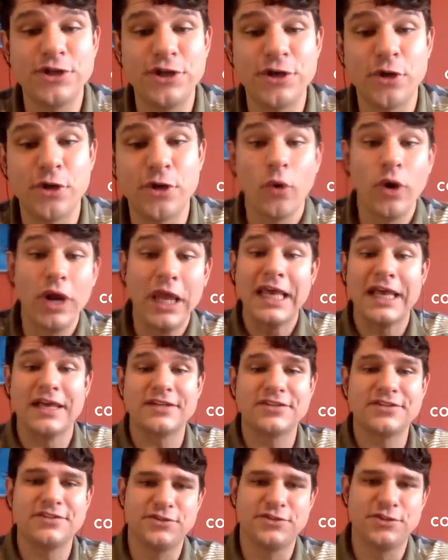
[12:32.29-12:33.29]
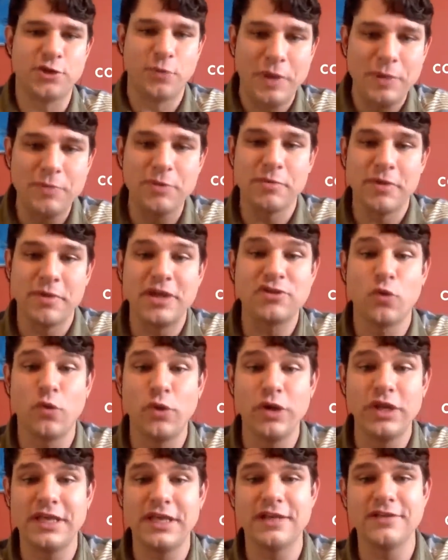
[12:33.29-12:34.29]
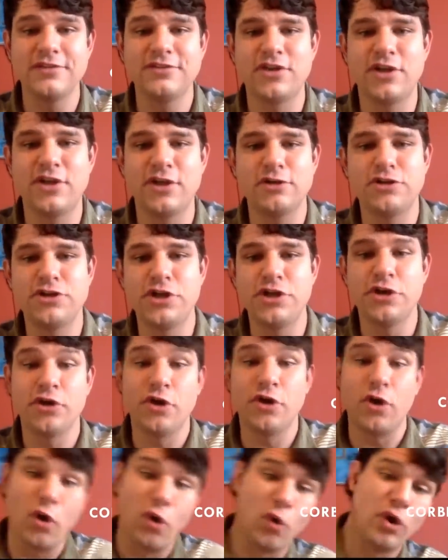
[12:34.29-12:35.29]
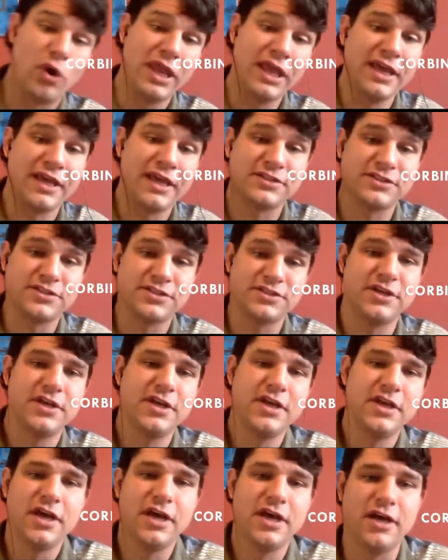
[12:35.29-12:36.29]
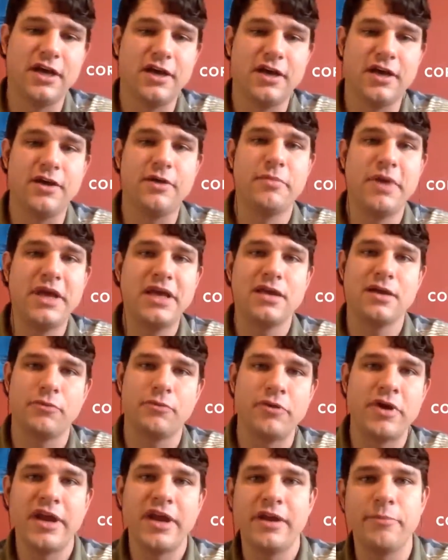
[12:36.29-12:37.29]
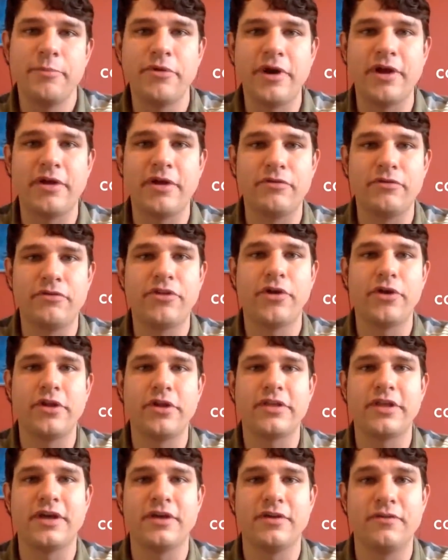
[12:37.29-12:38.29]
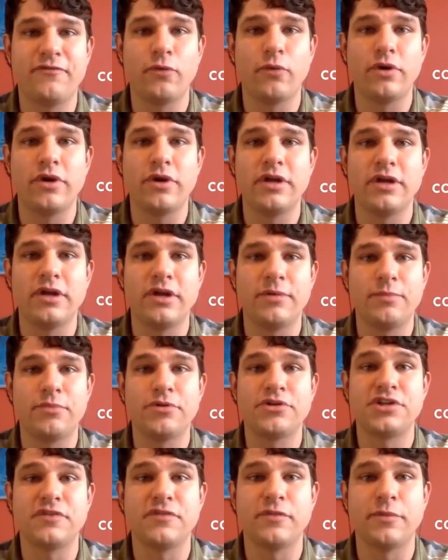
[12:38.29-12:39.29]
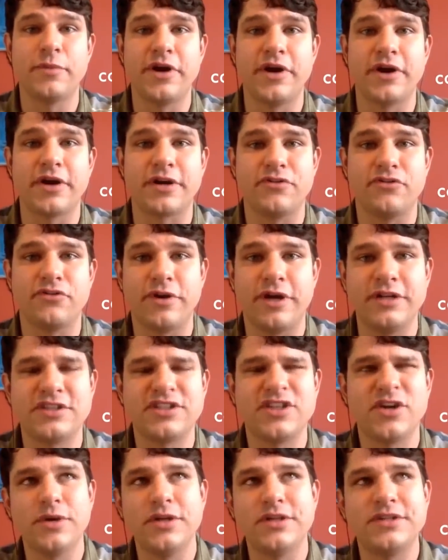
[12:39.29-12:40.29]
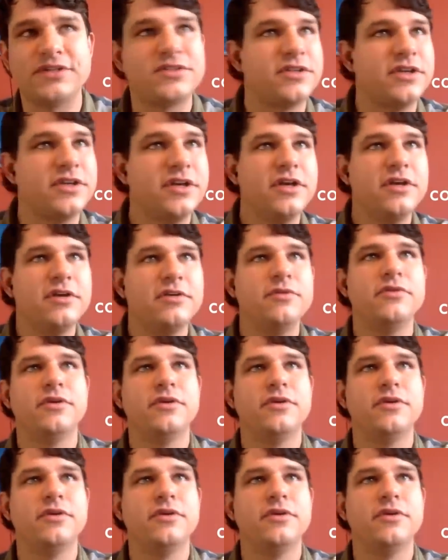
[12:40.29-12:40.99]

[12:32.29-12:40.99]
a year or less. So people that make $20,000 a year or less uh, make up right around 30, 40 uh, percent of Americans, right? So it's 40 percent of